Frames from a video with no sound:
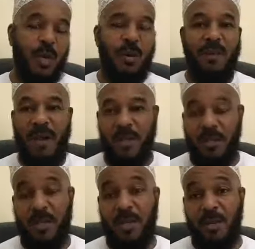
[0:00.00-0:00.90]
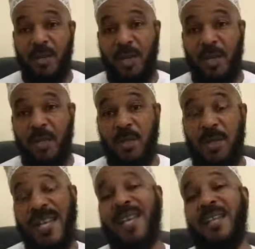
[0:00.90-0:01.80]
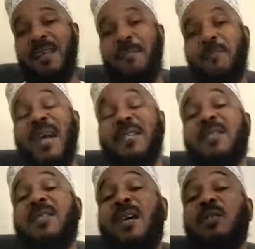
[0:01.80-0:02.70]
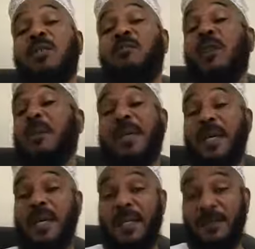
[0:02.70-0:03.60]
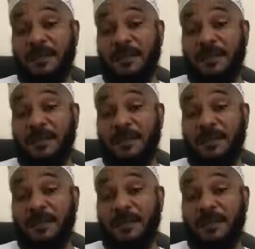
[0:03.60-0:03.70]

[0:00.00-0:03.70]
of our series, Getting the Best Out of Ramadan.